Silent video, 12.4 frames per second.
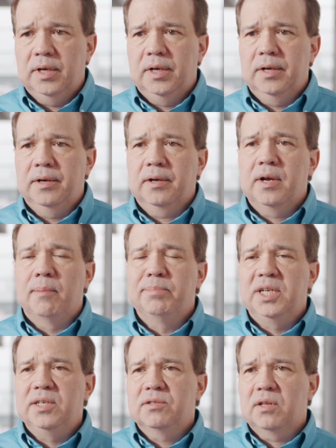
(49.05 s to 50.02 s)
Uh,
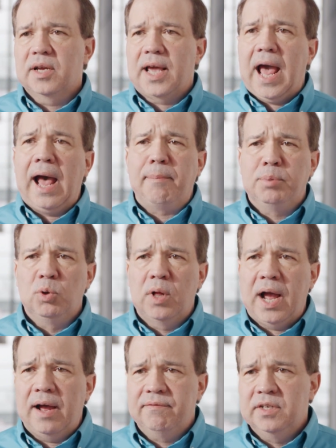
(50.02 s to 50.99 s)
companies like Apple
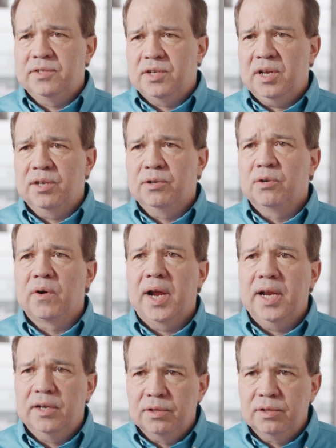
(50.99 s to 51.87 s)
have this ingrained